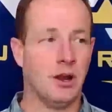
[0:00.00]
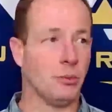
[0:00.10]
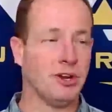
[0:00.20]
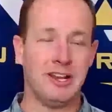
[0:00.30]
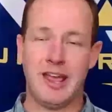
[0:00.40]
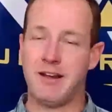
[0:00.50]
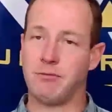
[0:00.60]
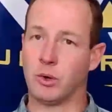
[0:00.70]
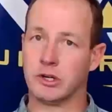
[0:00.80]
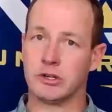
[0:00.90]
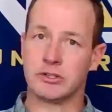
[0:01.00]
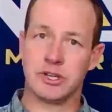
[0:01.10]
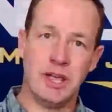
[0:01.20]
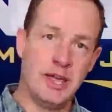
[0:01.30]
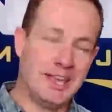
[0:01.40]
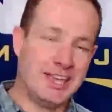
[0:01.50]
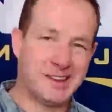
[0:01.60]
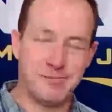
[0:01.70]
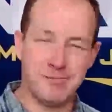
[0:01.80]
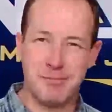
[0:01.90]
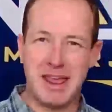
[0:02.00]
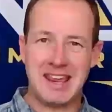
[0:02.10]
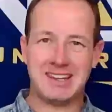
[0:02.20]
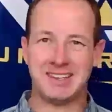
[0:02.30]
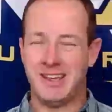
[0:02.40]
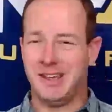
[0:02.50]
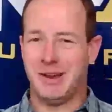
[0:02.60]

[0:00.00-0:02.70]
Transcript: Are we going to have workers in main